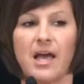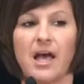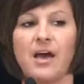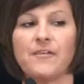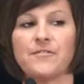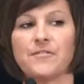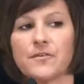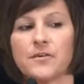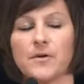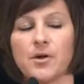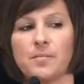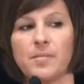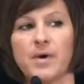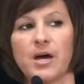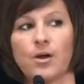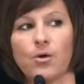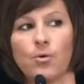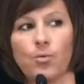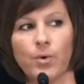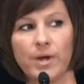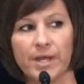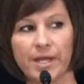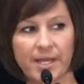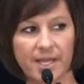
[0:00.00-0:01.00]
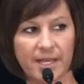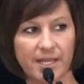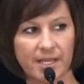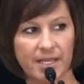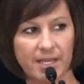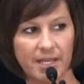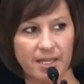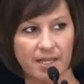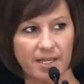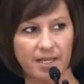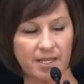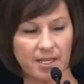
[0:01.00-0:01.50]
After about a week
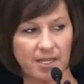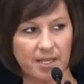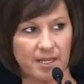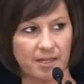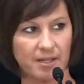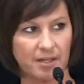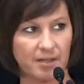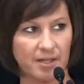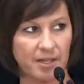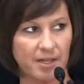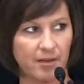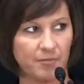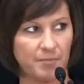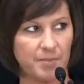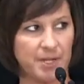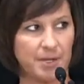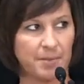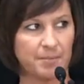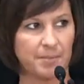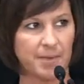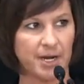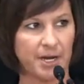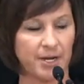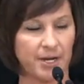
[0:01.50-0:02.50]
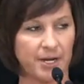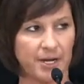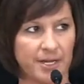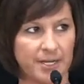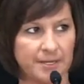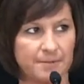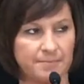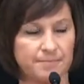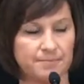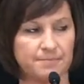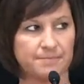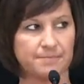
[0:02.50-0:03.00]
of being
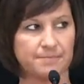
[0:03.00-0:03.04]
married,